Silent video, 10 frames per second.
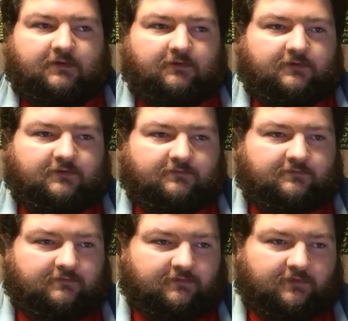you
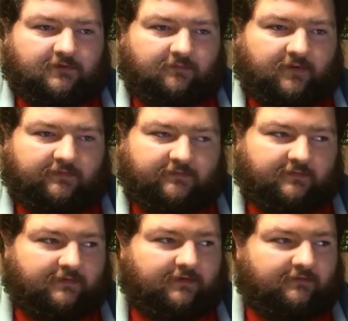can
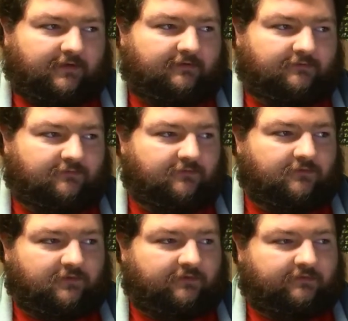basically like
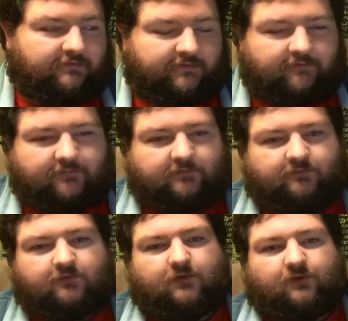screw it. It's either
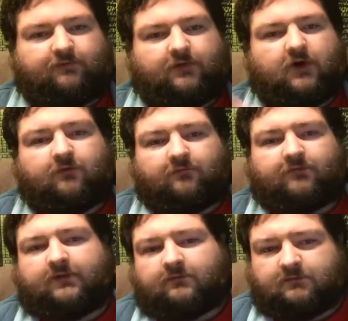screwing with their own
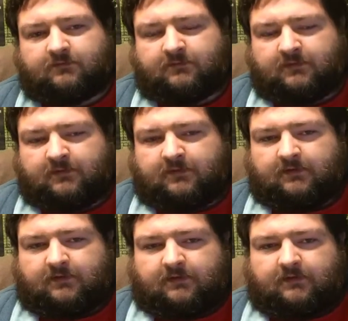field,
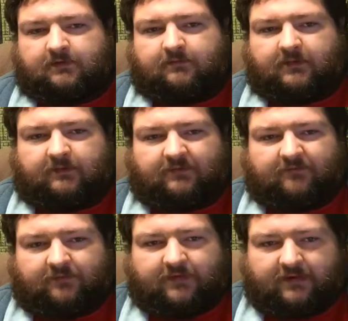because
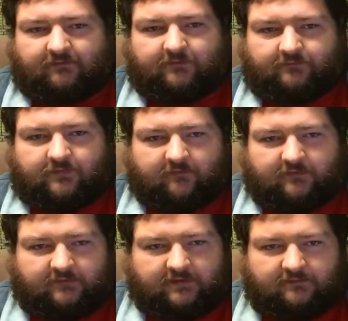everything gives off
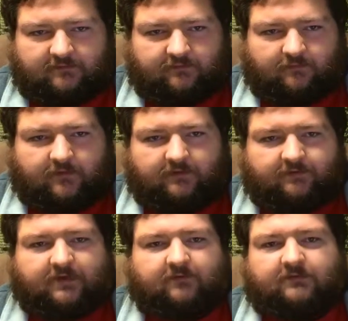gravity. So one of
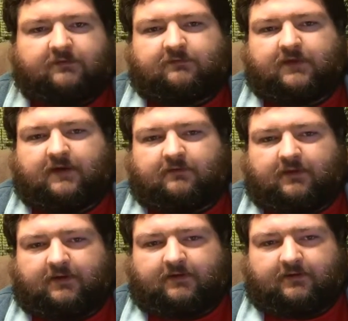the theories is that
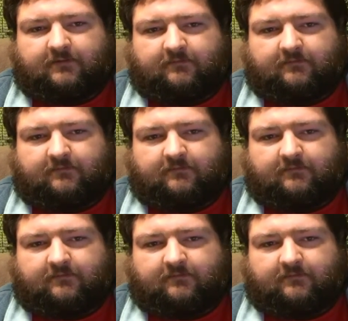like